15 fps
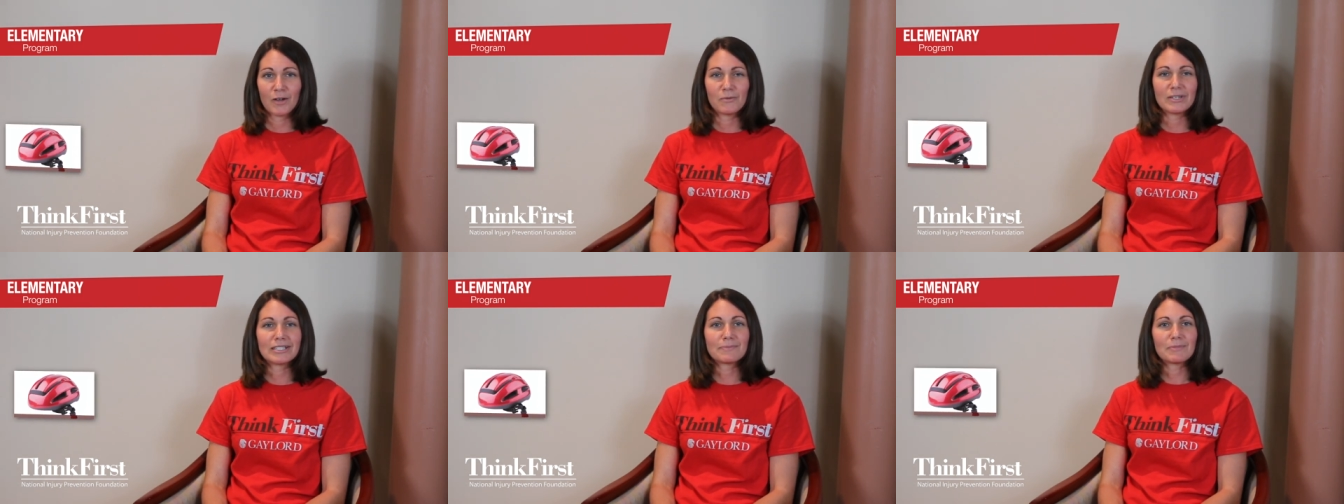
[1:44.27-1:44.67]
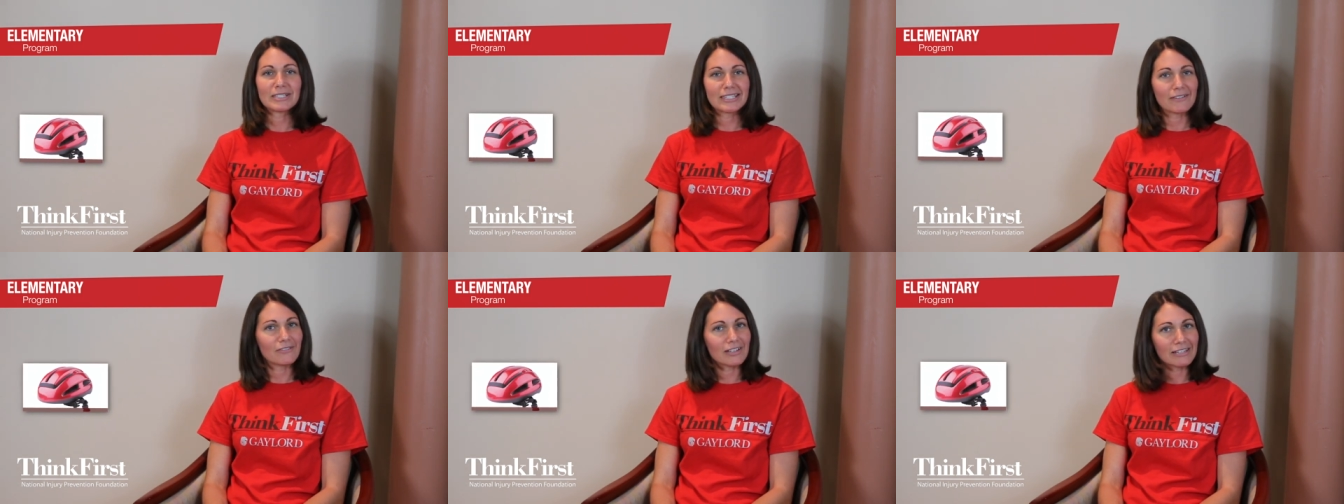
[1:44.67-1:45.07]
We
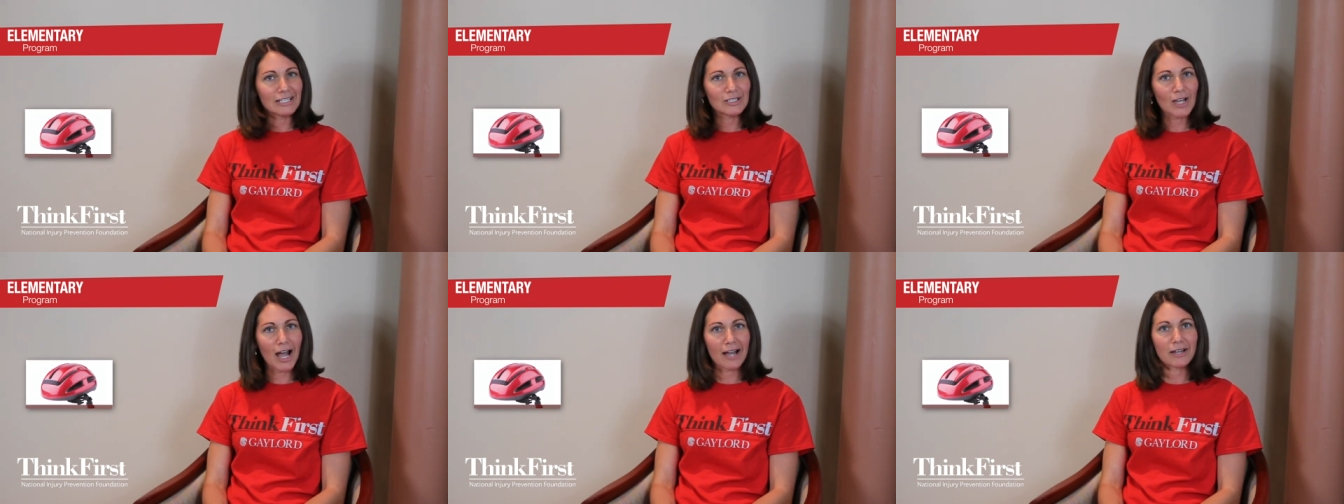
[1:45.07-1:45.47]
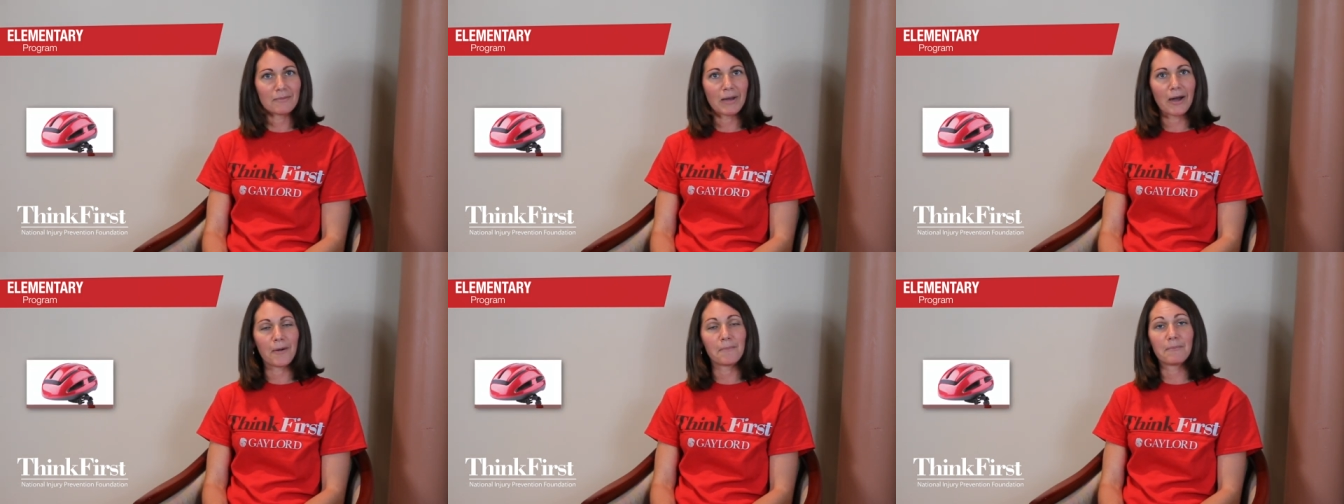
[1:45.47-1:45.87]
specifically talk
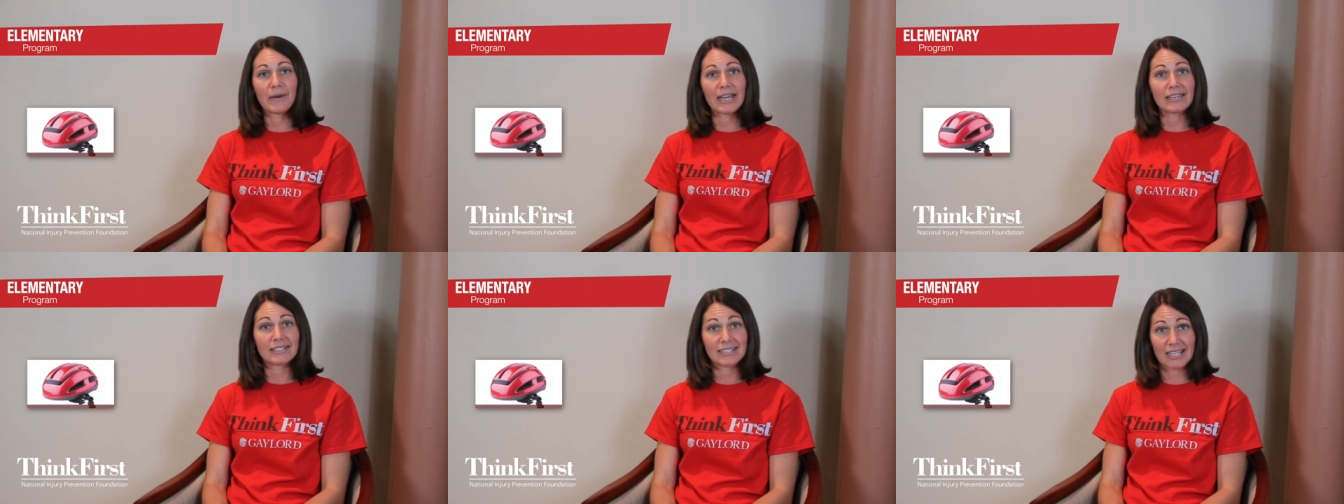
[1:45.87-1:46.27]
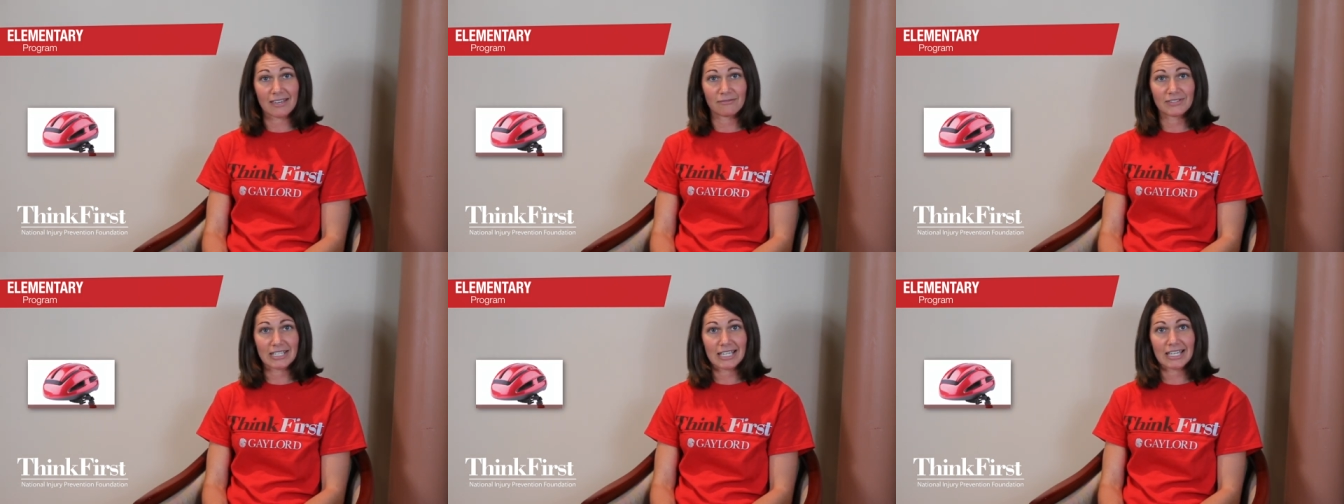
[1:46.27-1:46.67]
about bike
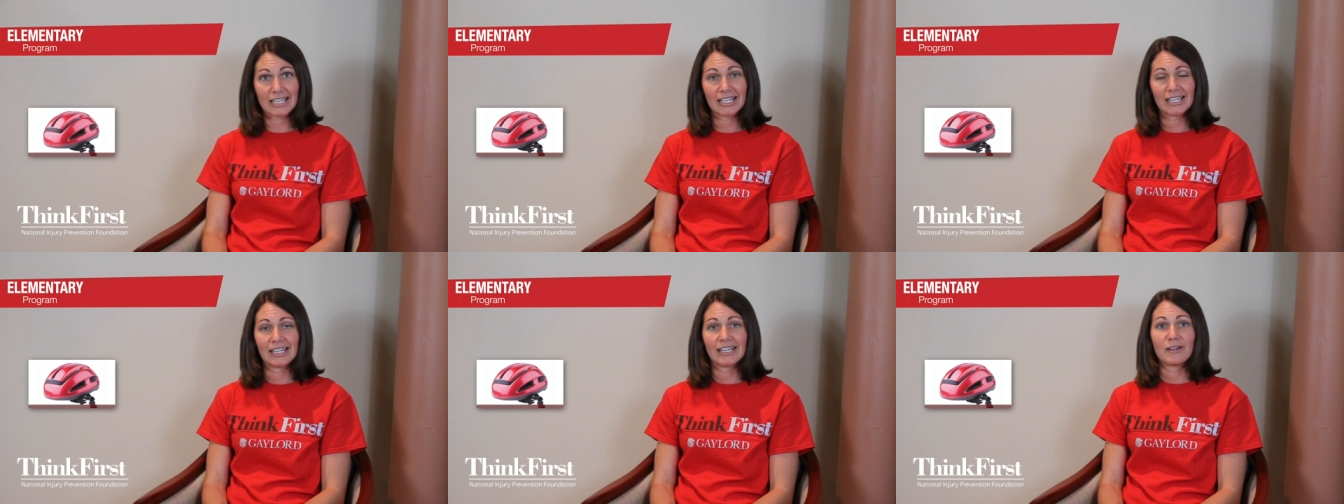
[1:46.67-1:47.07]
safety